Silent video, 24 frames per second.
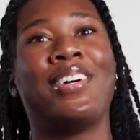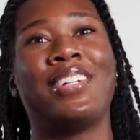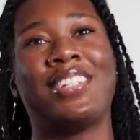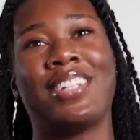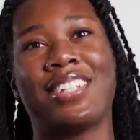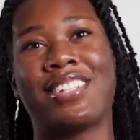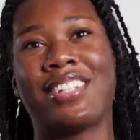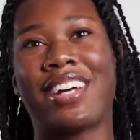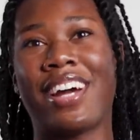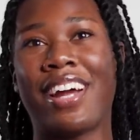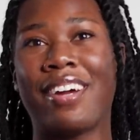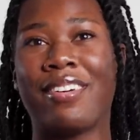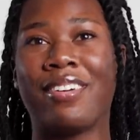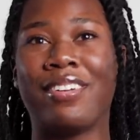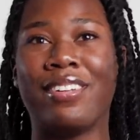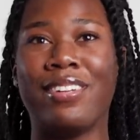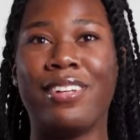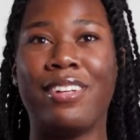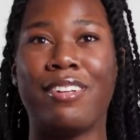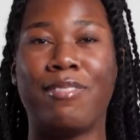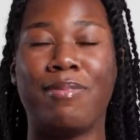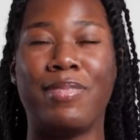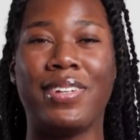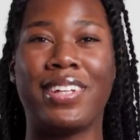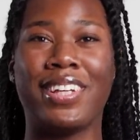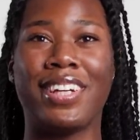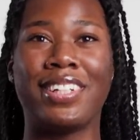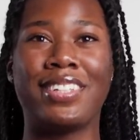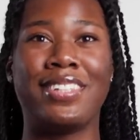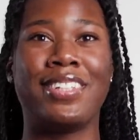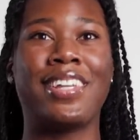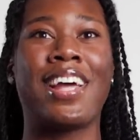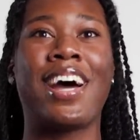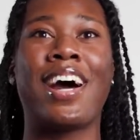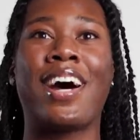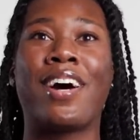it's a sigh of relief
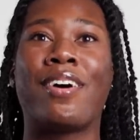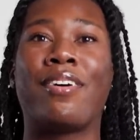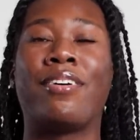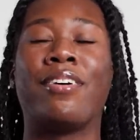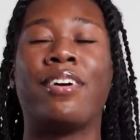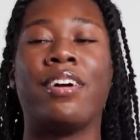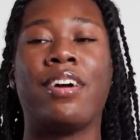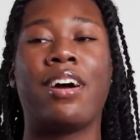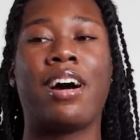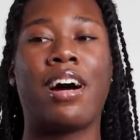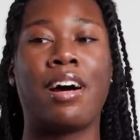because now